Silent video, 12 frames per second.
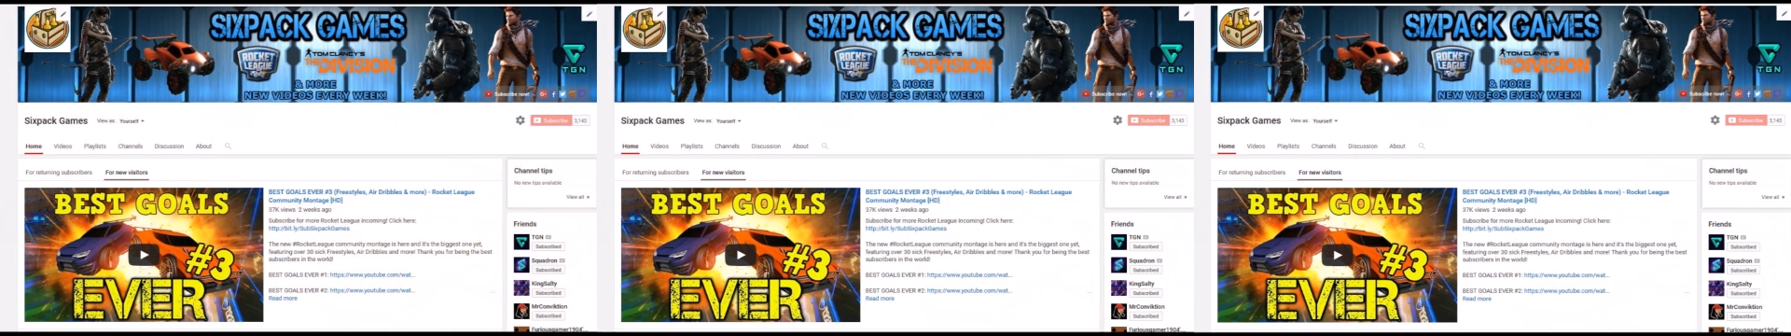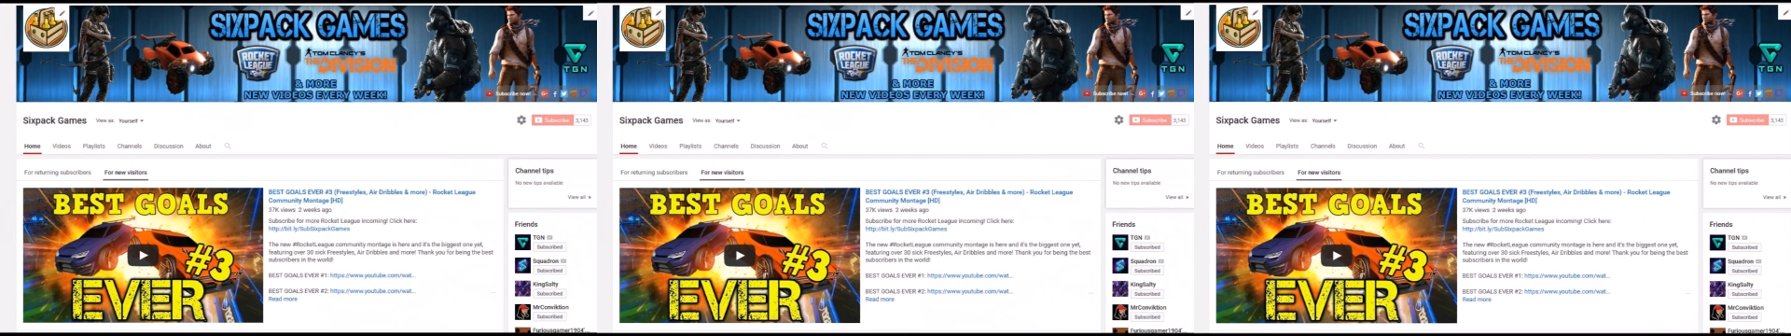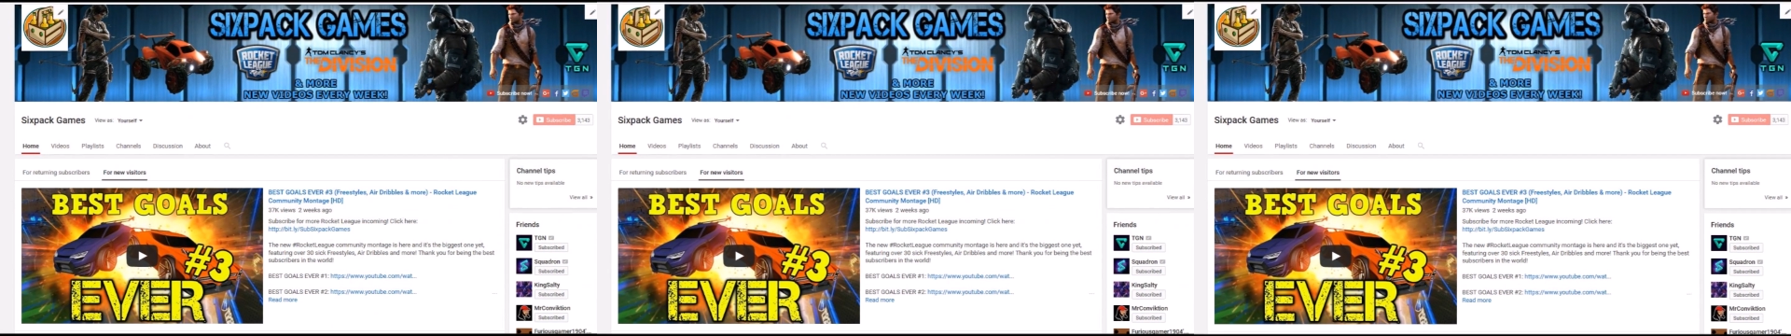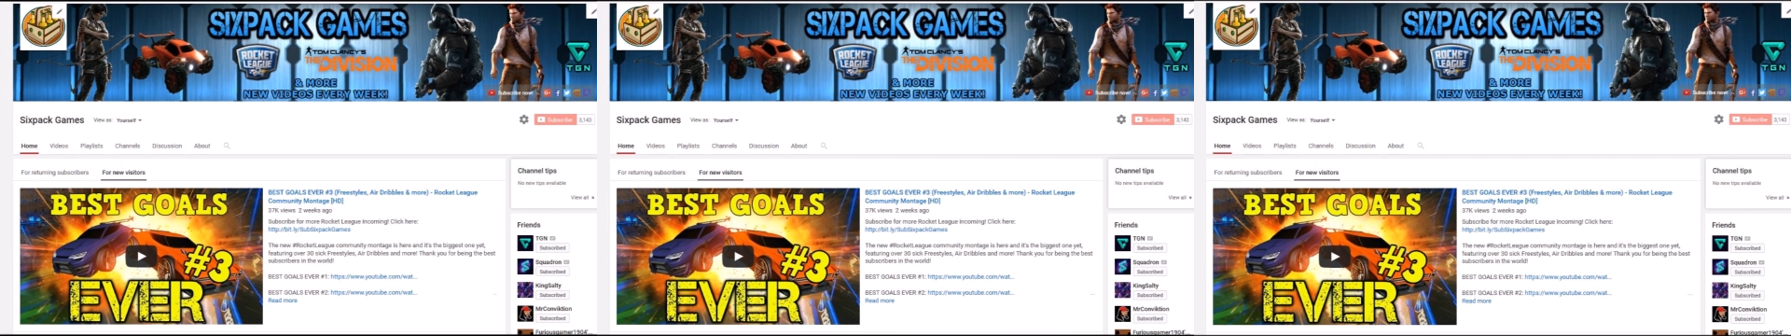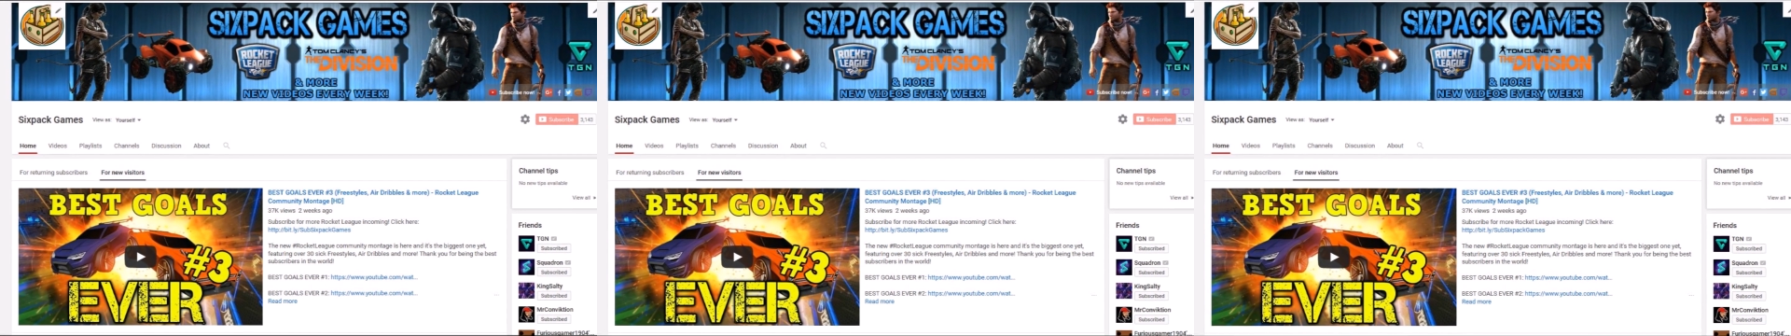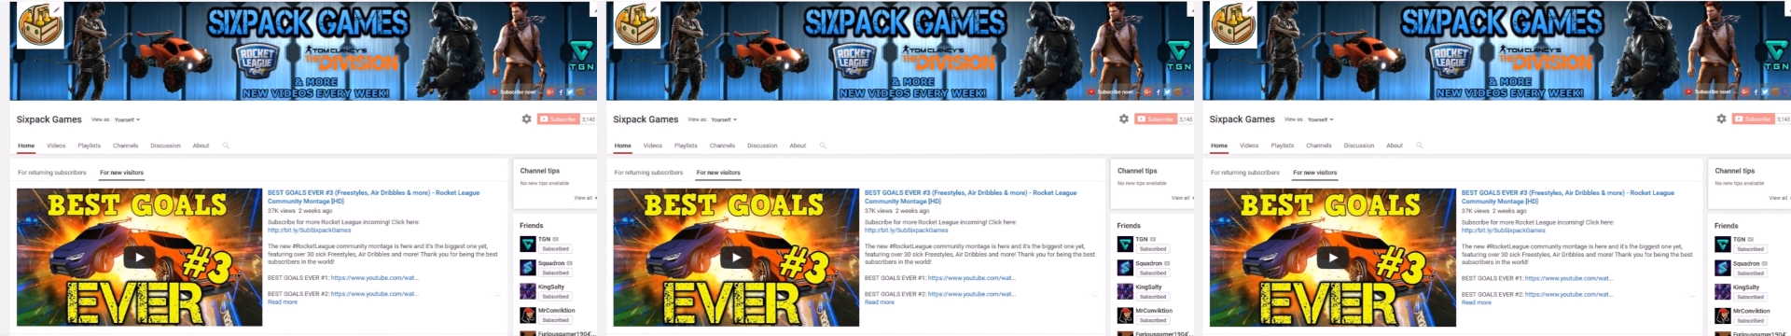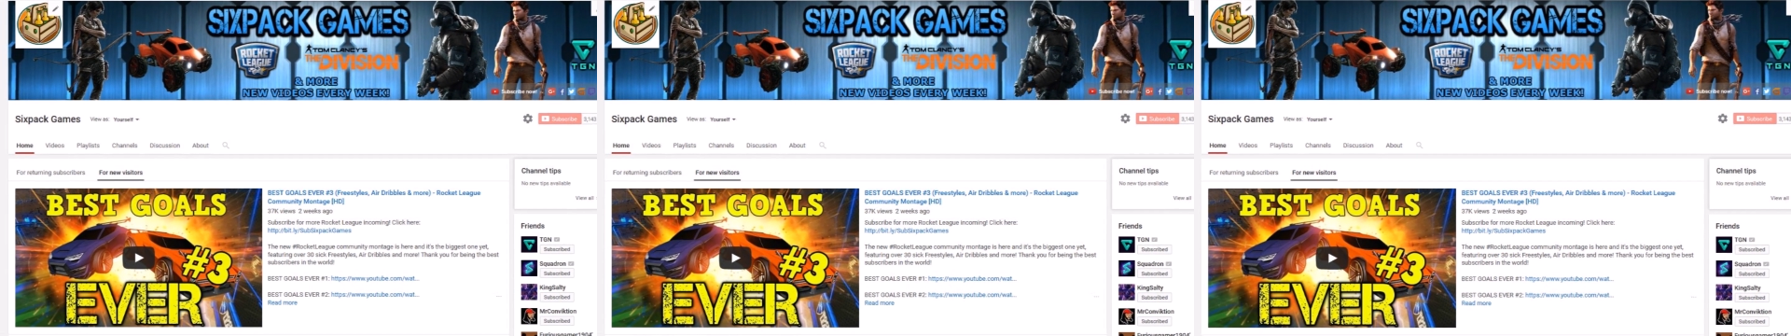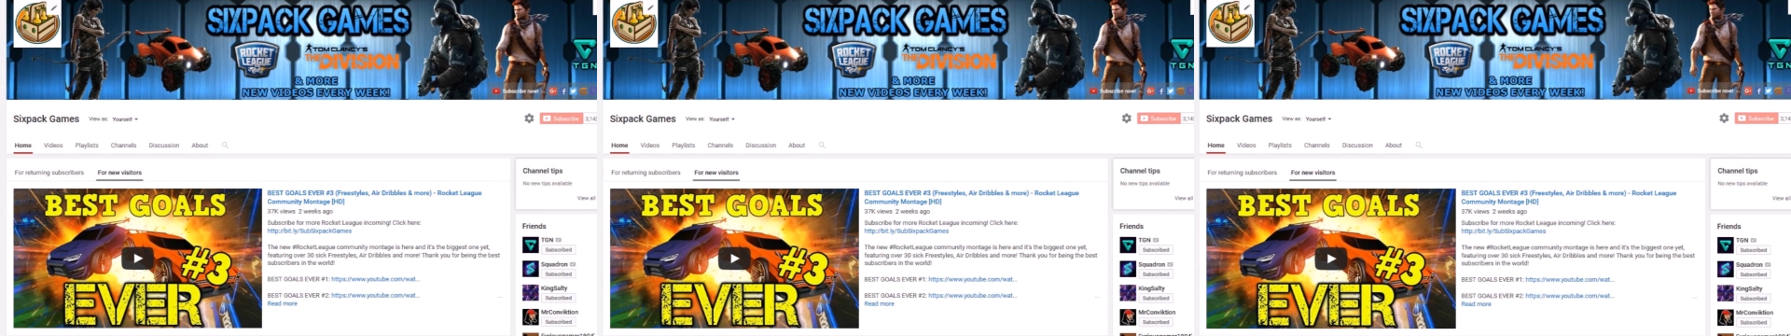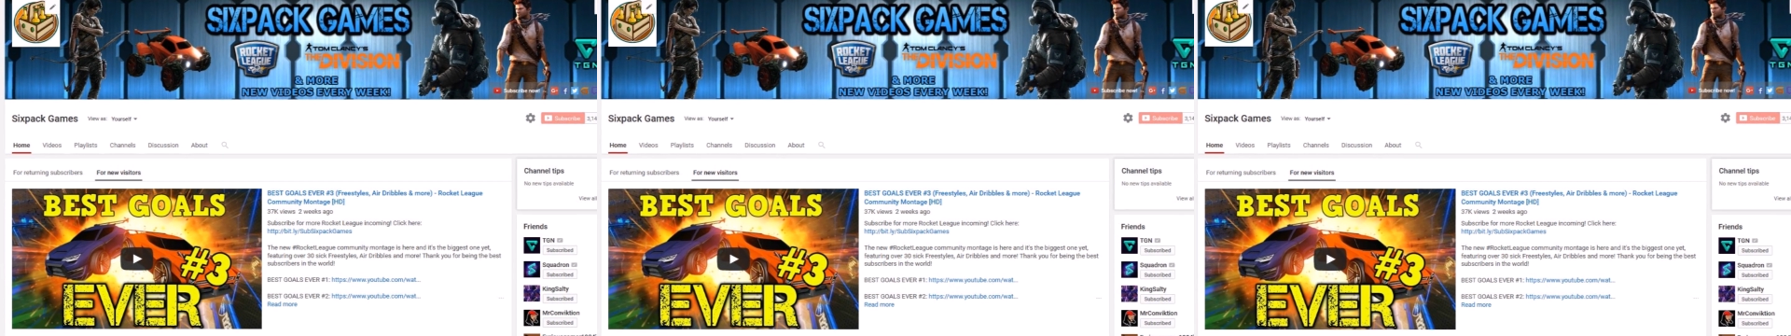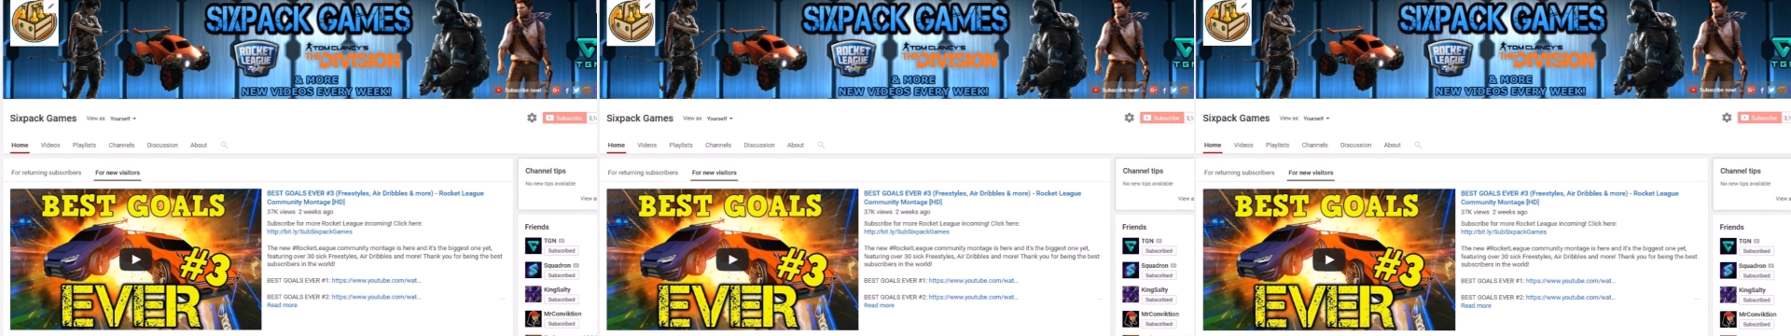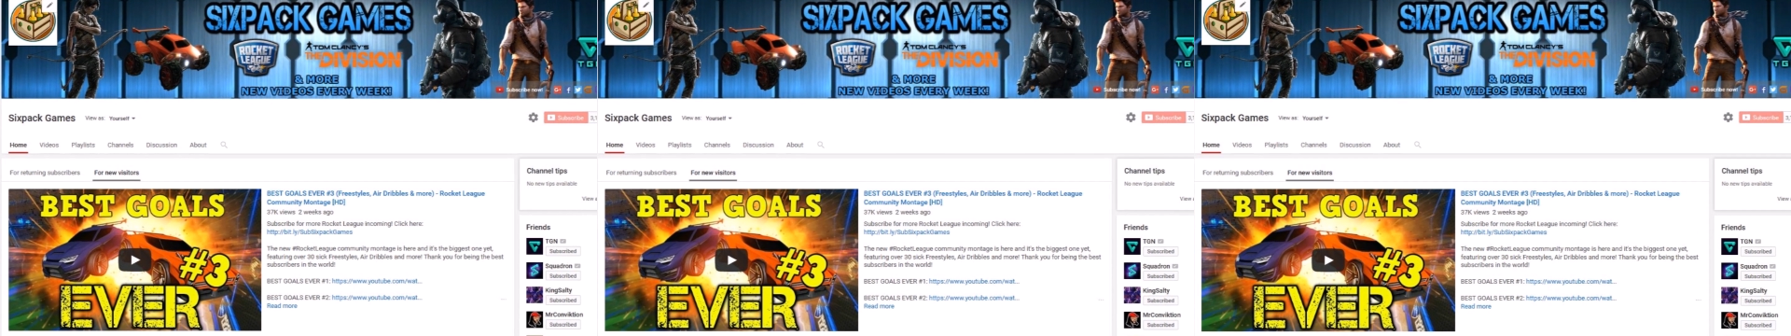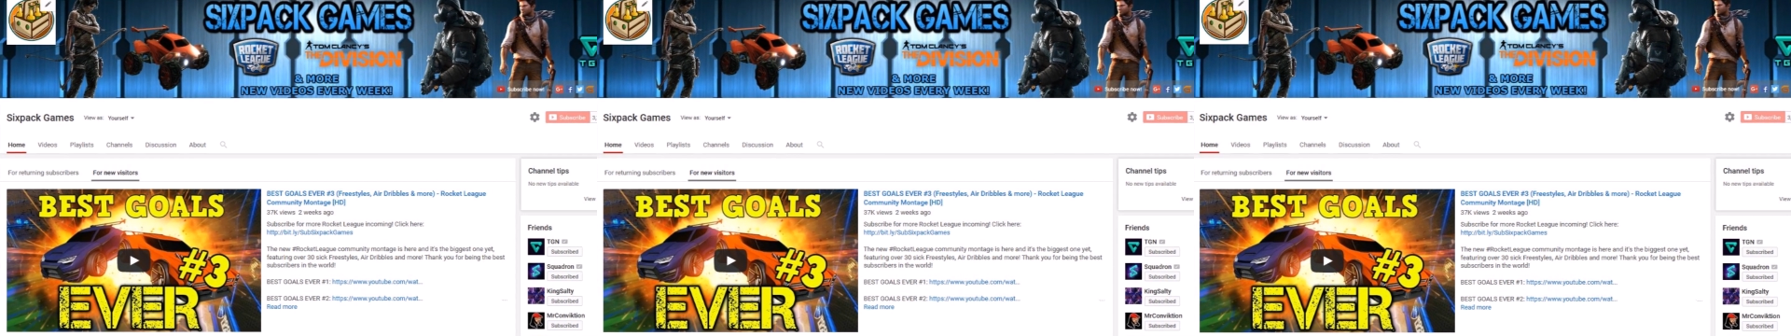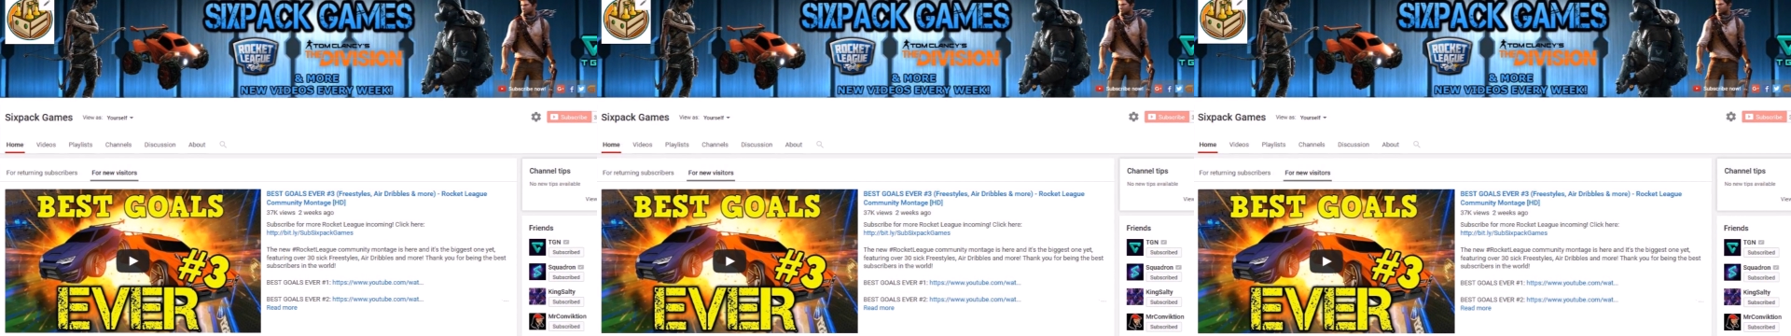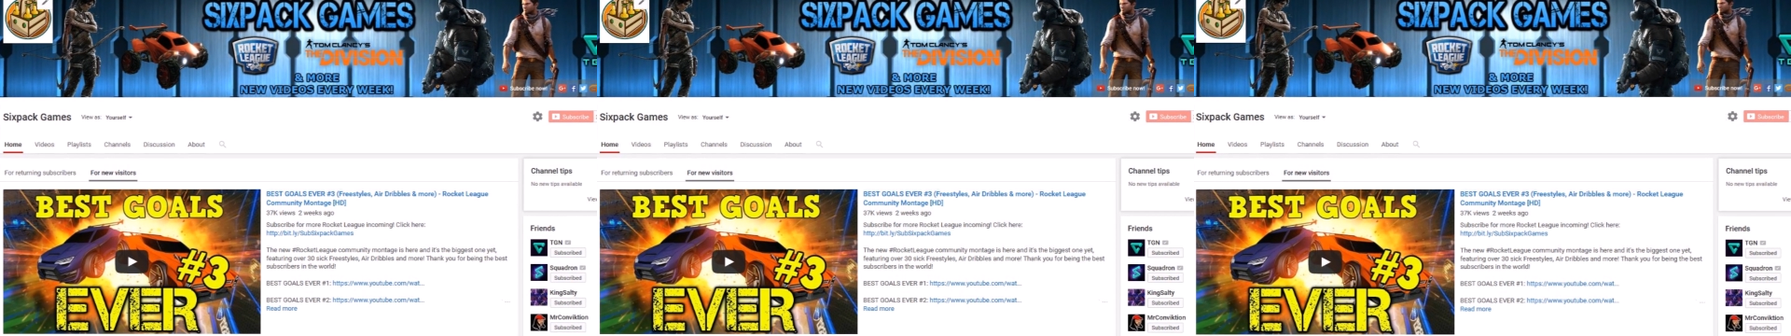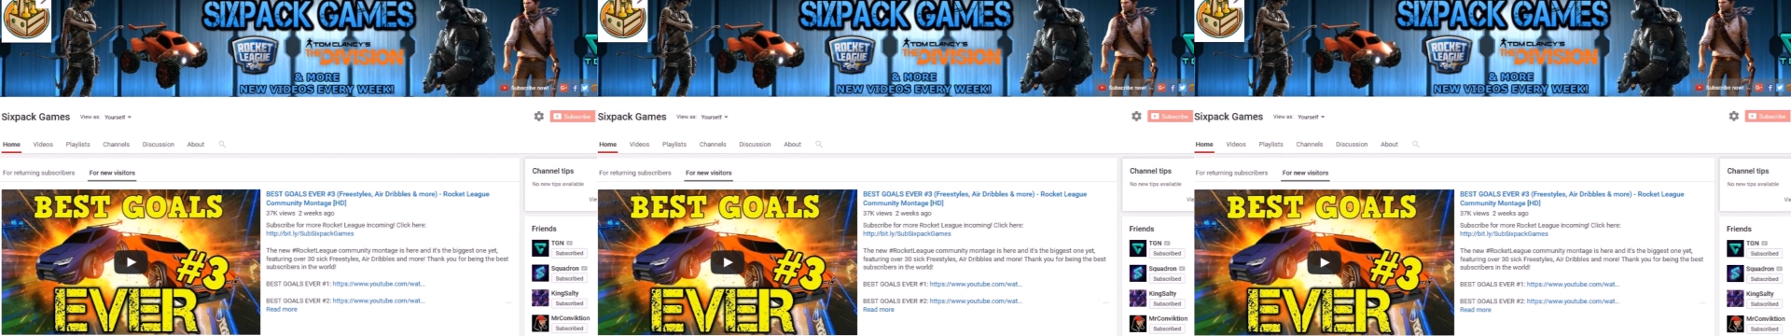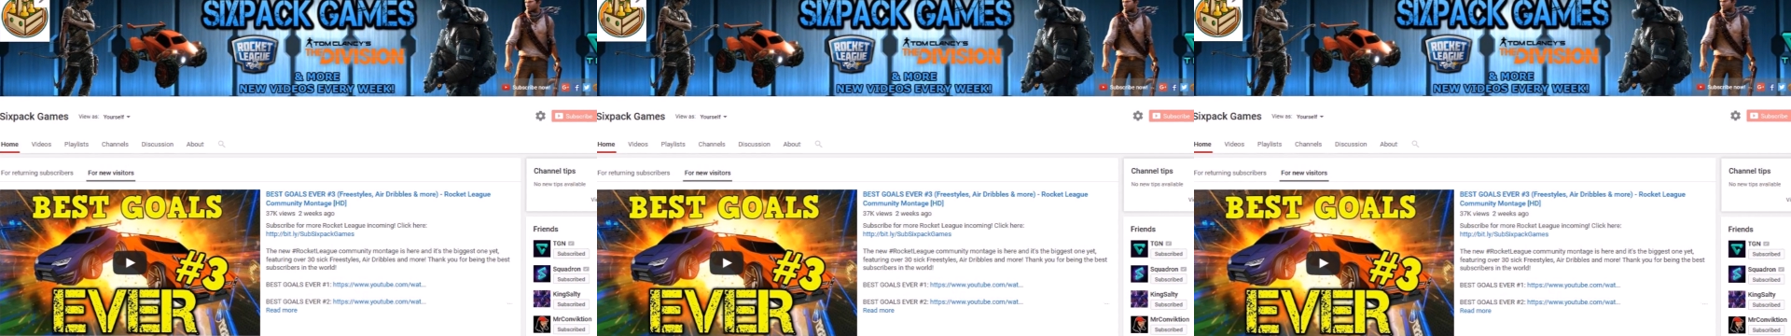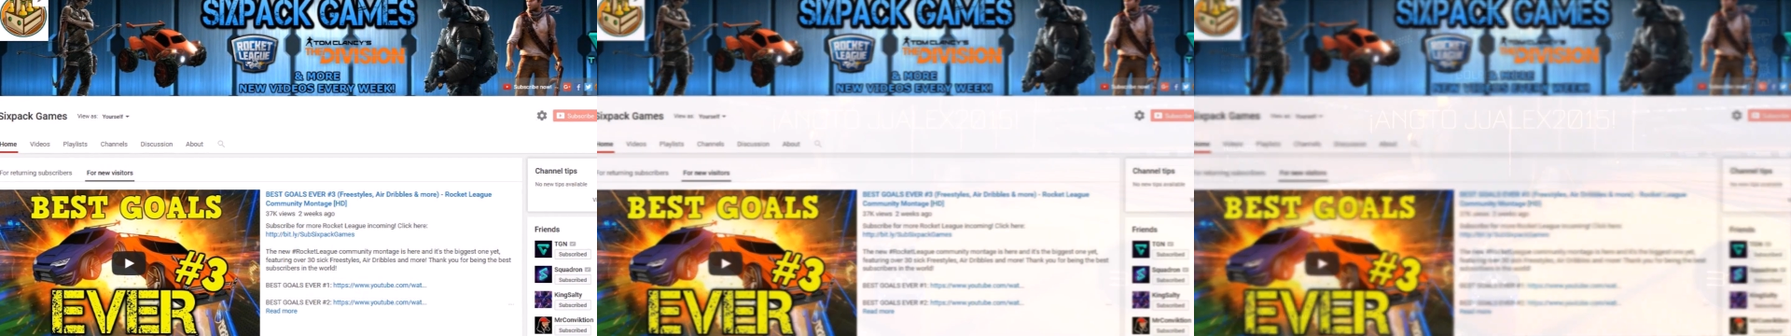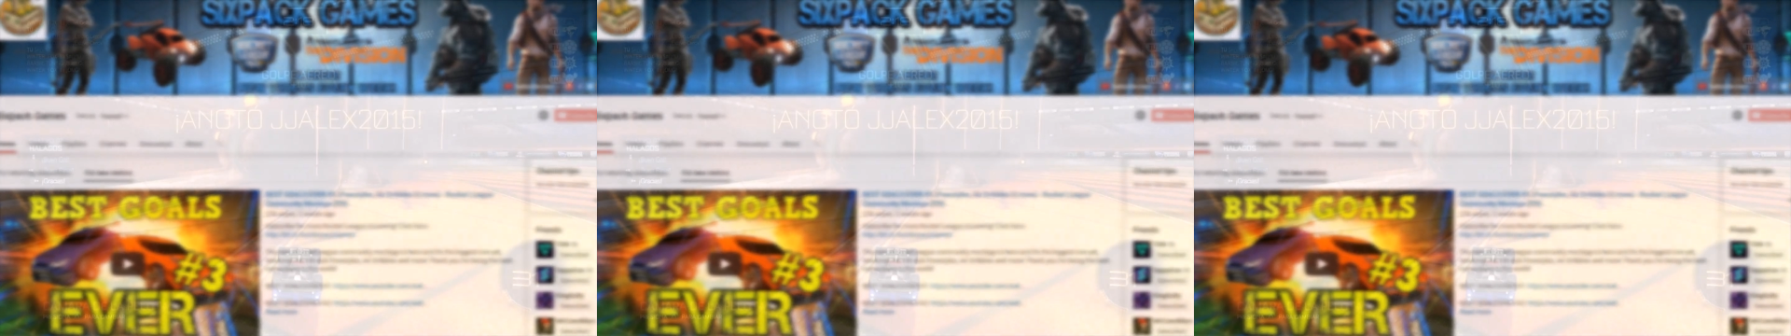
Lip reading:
[unreadable: no face in view]